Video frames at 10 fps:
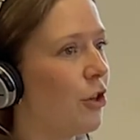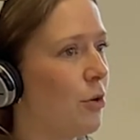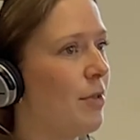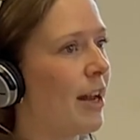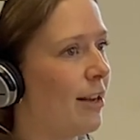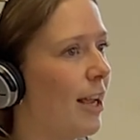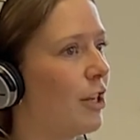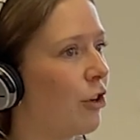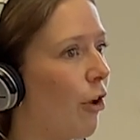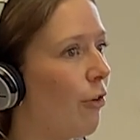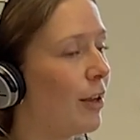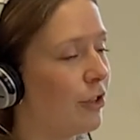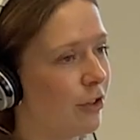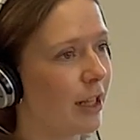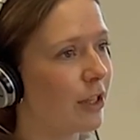you then get to go and
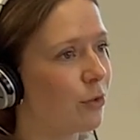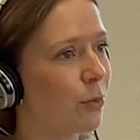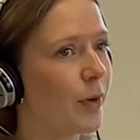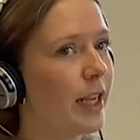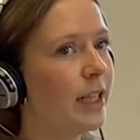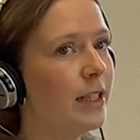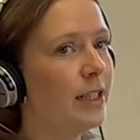do that story.